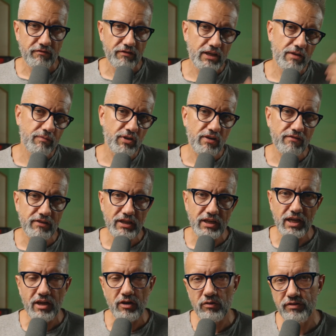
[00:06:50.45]
When I'm
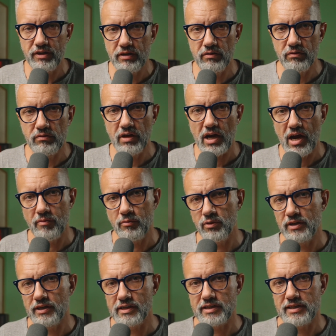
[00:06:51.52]
traveling, I often do
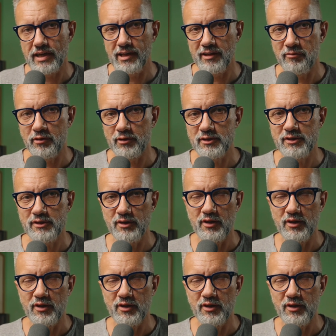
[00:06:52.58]
hamburger style posts,